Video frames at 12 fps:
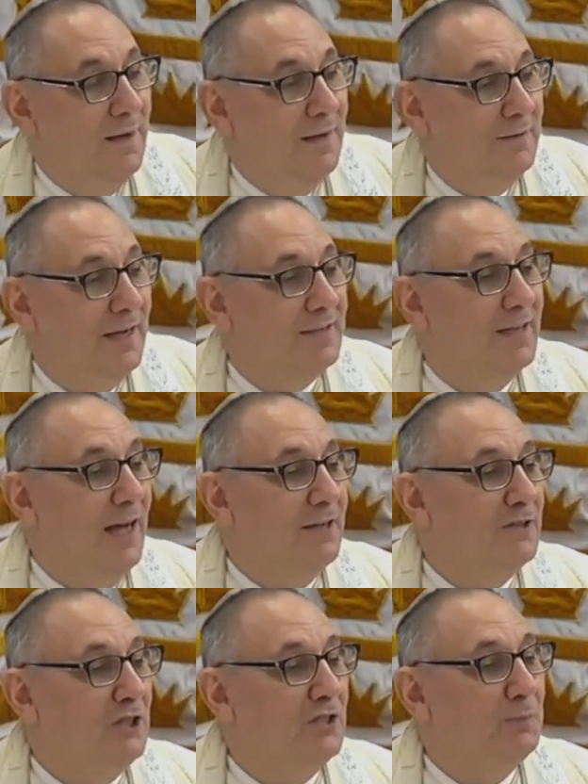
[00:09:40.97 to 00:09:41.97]

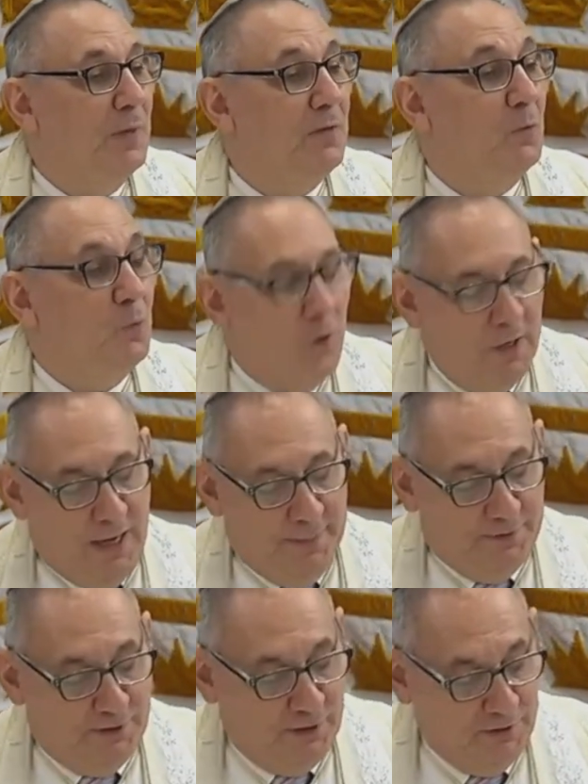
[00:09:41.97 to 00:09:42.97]
Technology is but one
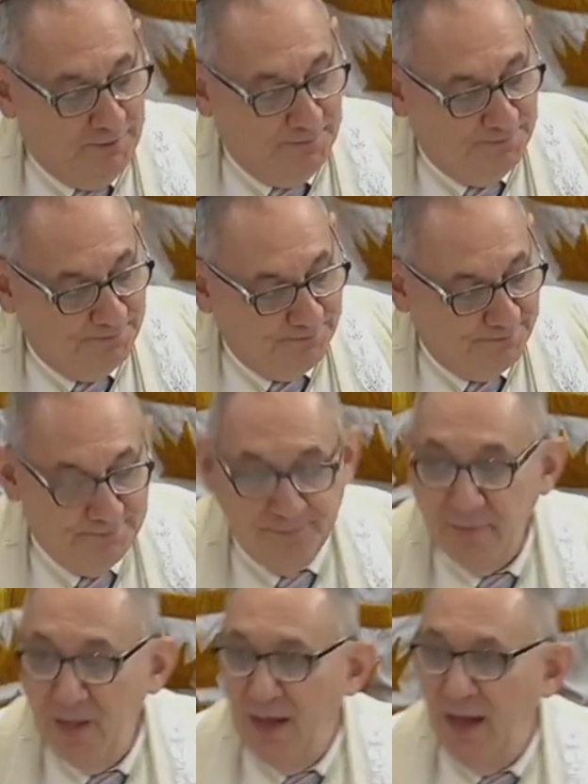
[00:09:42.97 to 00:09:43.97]
obstacle.
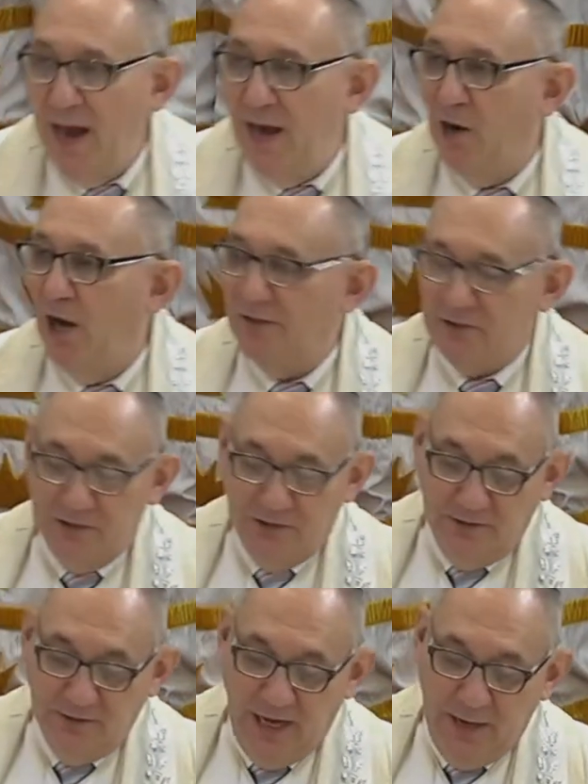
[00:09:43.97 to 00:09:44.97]
Our
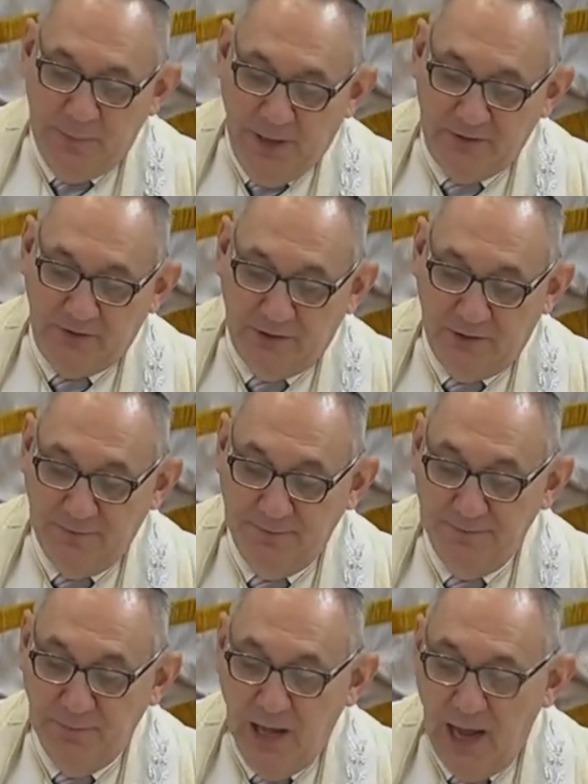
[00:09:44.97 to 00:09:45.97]
hustle and bustle,
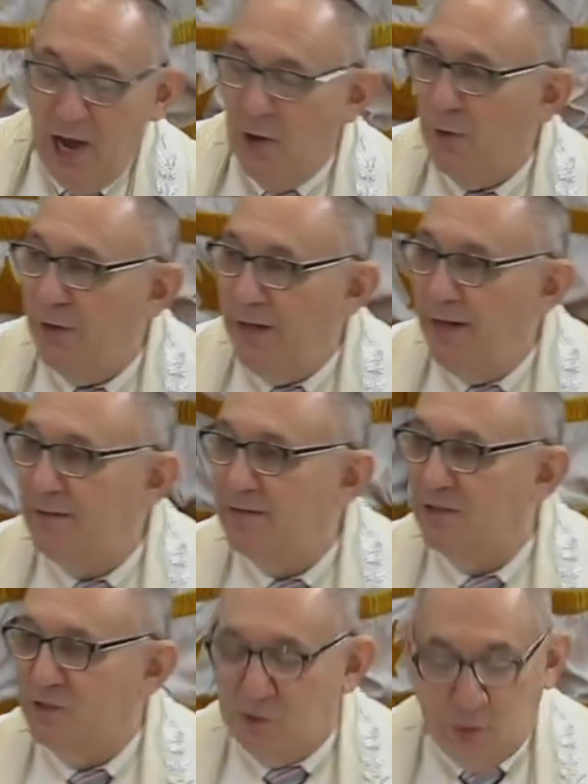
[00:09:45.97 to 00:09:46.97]
our need to
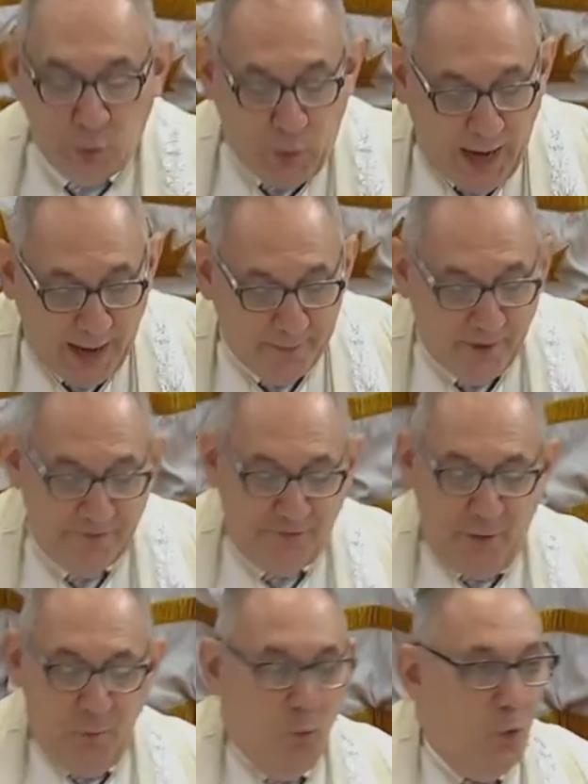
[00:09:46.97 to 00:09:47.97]
scramble
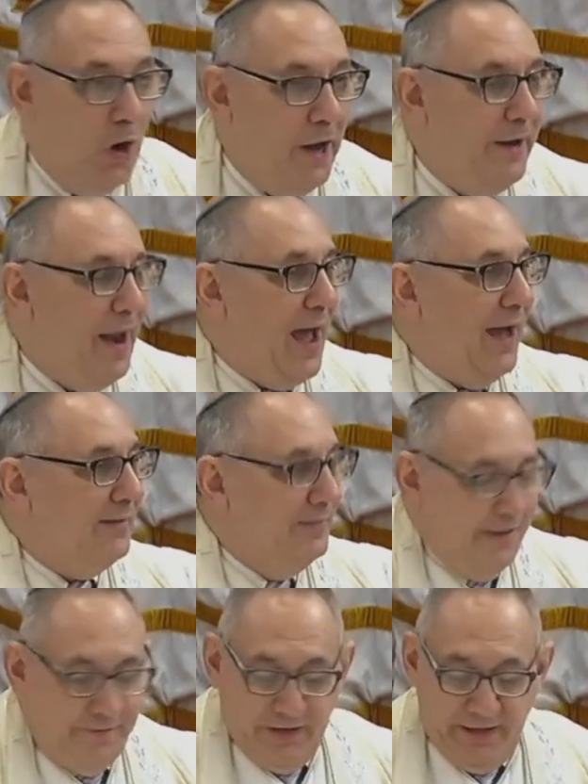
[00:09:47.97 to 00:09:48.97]
from one
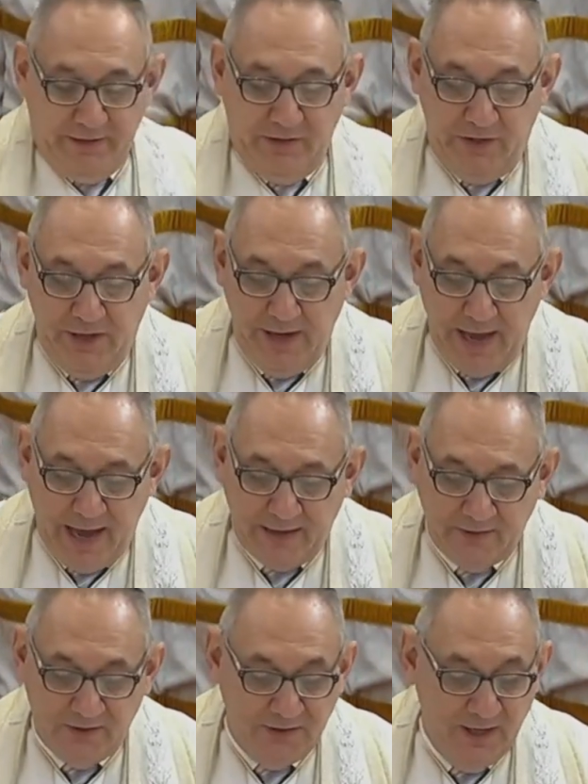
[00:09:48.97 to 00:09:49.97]
activity to the
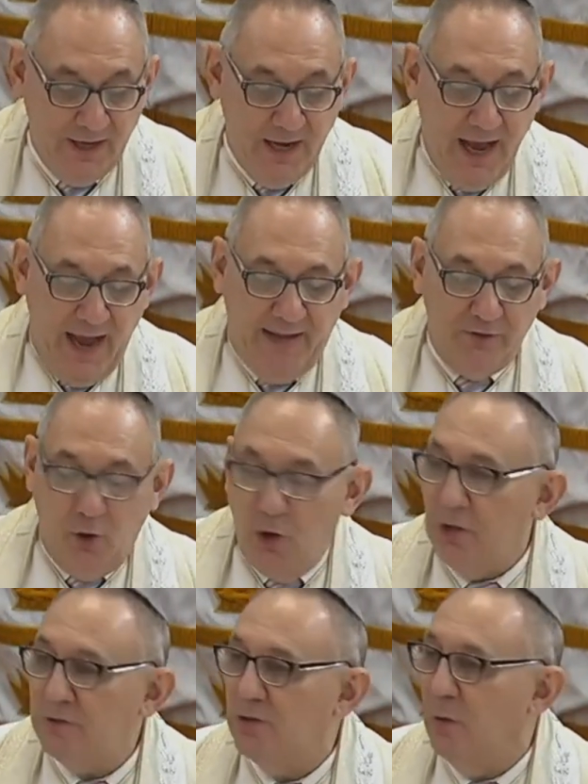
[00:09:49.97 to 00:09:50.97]
next, has
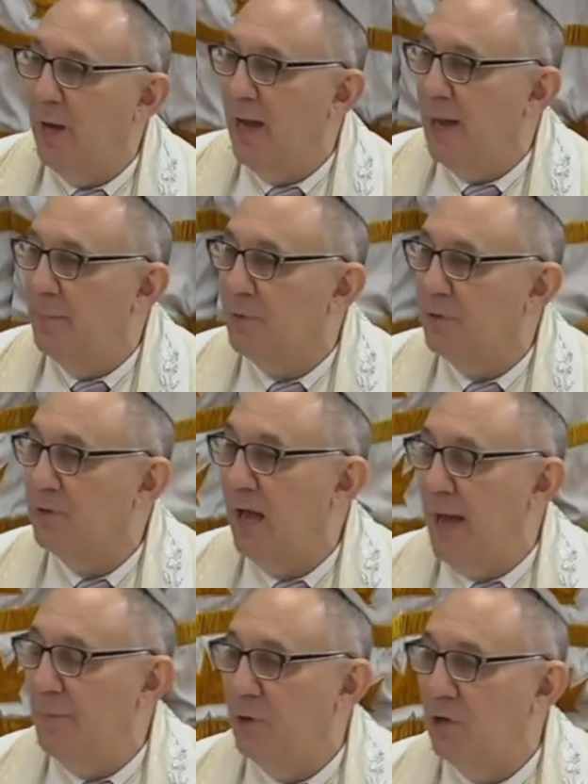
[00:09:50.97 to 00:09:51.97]
also
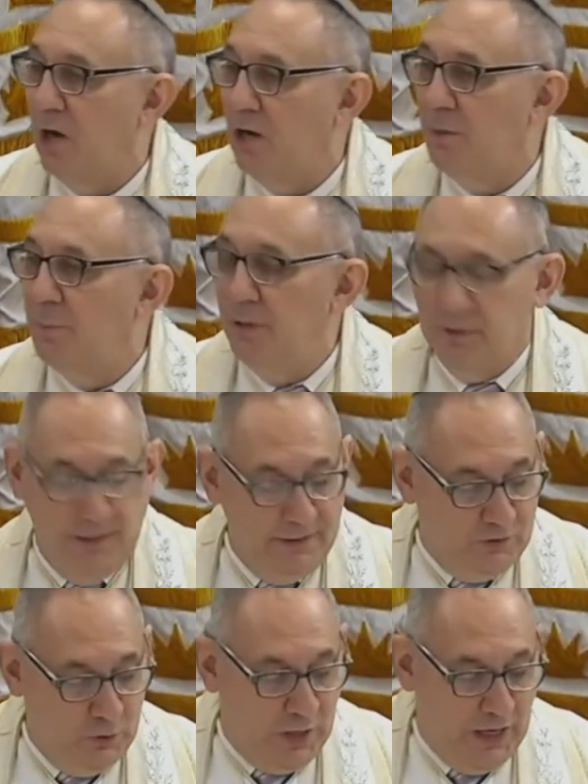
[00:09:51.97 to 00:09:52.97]
hampered our ability
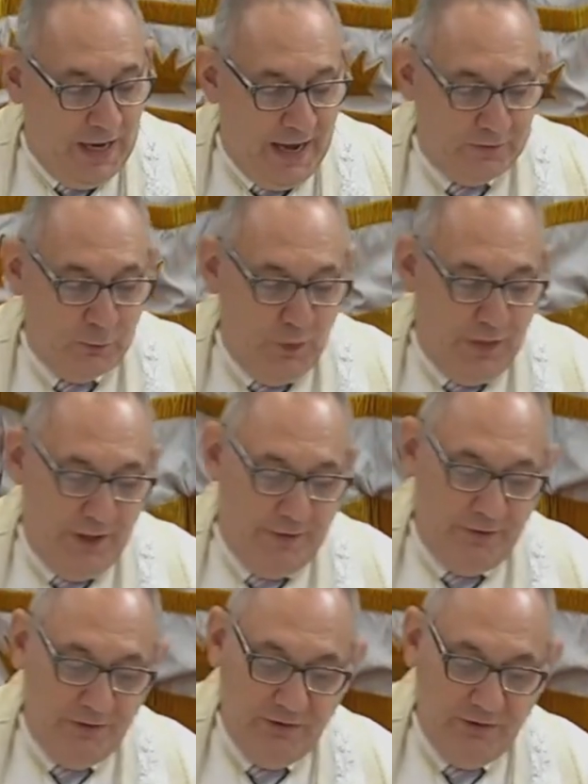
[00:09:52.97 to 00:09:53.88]
to connect with others.